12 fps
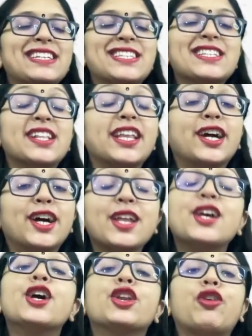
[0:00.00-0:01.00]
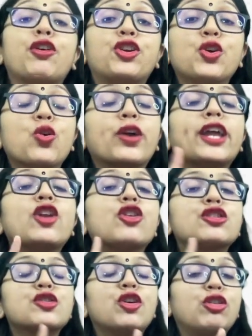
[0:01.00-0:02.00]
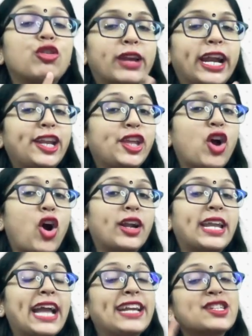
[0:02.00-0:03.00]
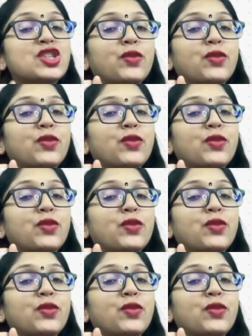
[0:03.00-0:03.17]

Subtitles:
is this clear? Now you can also look at your dice.